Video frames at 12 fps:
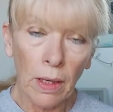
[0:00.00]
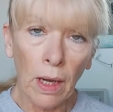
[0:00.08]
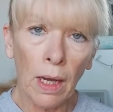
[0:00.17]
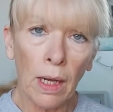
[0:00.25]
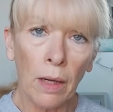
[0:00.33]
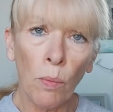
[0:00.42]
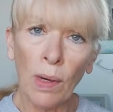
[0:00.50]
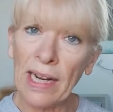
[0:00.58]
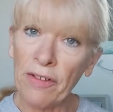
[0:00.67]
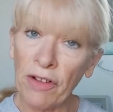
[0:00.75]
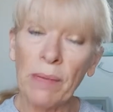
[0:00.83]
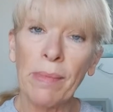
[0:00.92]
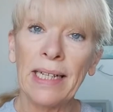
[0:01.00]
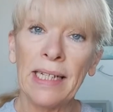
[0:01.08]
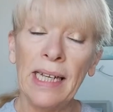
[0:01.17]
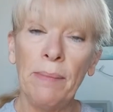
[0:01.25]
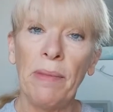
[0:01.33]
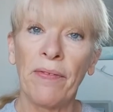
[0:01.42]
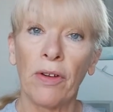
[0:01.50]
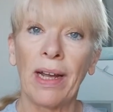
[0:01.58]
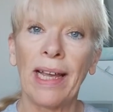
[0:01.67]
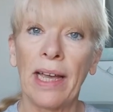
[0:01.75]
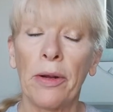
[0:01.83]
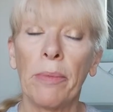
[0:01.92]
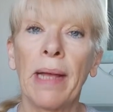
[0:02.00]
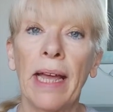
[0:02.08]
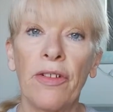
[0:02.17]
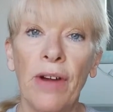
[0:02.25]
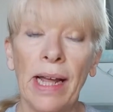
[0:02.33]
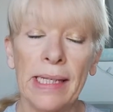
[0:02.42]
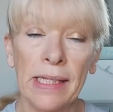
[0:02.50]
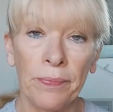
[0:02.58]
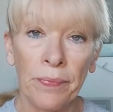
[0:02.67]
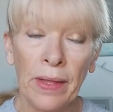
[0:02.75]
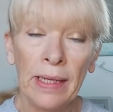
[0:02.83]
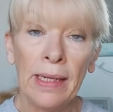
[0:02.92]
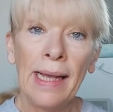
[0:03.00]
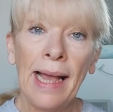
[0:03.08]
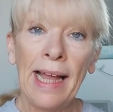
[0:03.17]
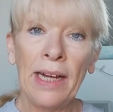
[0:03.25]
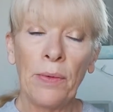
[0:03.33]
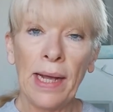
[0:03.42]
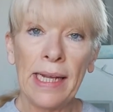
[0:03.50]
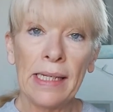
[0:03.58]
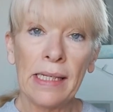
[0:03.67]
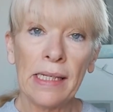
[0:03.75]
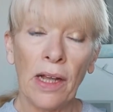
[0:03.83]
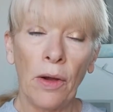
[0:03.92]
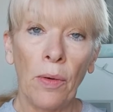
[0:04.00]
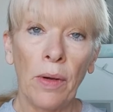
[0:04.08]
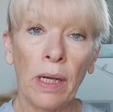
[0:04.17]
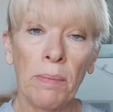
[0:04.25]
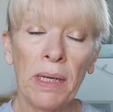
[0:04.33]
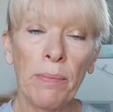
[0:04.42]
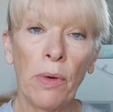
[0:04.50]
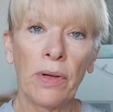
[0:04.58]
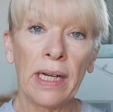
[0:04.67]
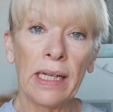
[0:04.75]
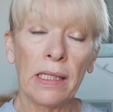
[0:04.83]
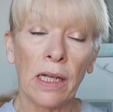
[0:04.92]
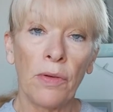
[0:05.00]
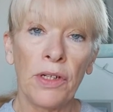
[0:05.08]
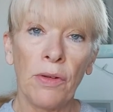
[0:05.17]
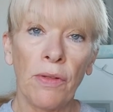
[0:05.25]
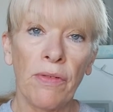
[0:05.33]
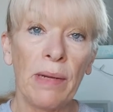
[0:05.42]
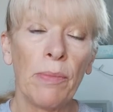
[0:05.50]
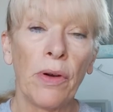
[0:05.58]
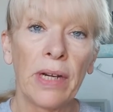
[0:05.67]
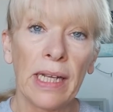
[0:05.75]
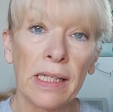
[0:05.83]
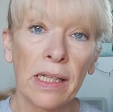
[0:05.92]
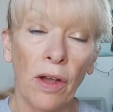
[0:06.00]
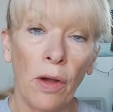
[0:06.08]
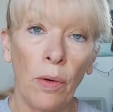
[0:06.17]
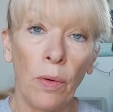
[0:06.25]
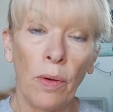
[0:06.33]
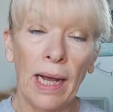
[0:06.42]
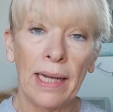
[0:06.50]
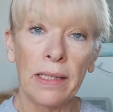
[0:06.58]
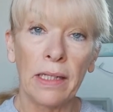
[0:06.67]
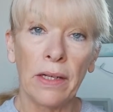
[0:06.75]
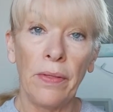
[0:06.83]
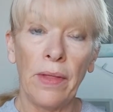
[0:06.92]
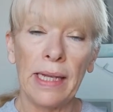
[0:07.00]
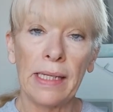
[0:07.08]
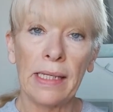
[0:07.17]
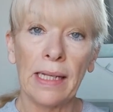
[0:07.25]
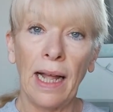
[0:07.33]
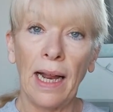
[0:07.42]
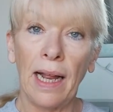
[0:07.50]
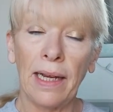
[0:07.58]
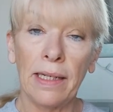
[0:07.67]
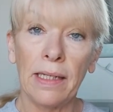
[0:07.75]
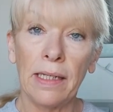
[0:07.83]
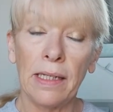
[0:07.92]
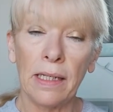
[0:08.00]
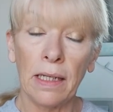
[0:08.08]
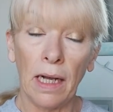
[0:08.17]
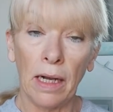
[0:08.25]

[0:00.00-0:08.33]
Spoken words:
while I drink my tea before I get up and get dressed. Anyway, so a couple of mornings ago, 2-3 mornings ago, I'd done this, and